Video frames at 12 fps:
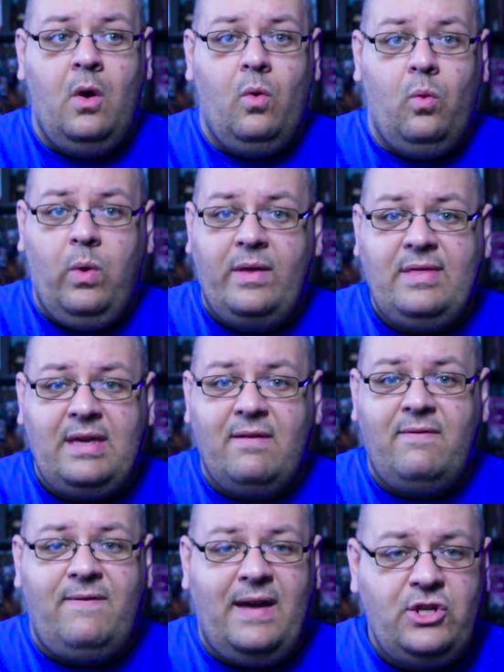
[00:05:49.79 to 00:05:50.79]
When the
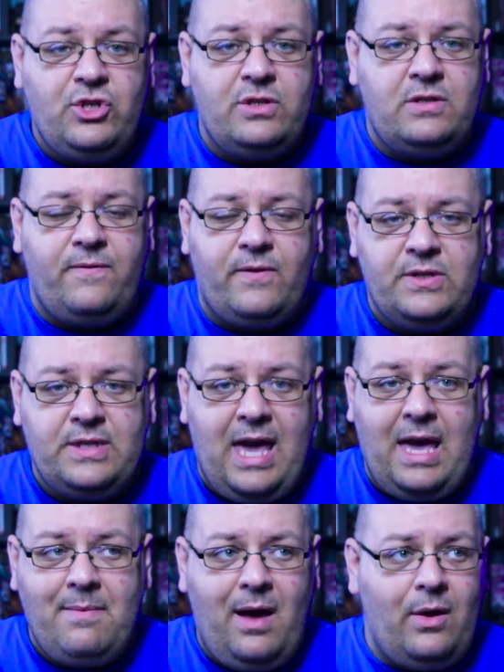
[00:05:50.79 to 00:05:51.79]
Avengers first
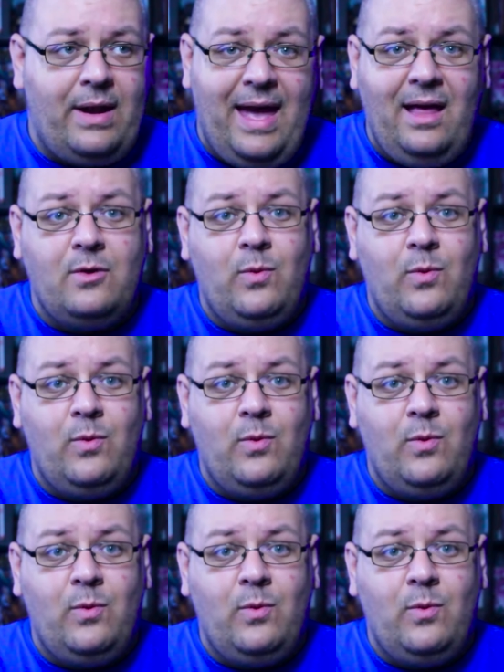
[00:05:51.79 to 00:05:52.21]
came out, hell,